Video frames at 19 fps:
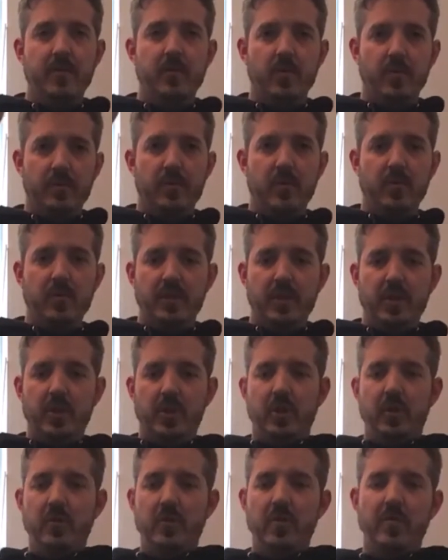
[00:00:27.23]
Well, mostly to
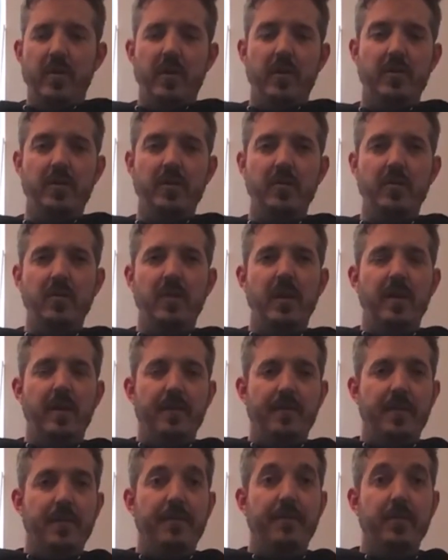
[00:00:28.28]
show you, but also
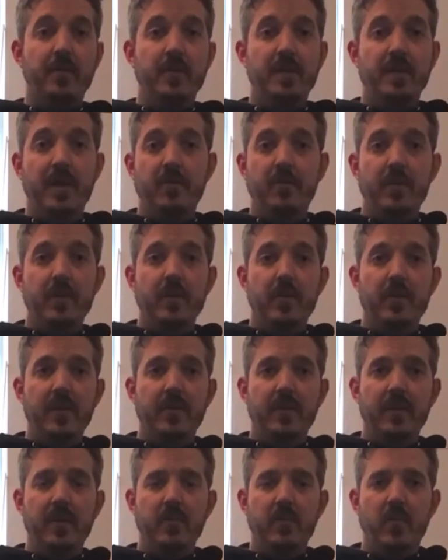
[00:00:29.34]
the first step, we don't
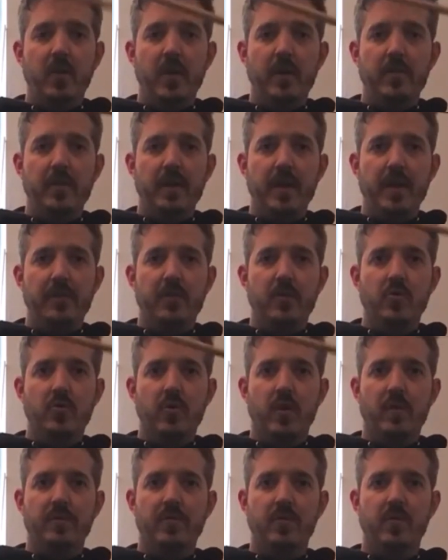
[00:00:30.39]
even want to be at the drums.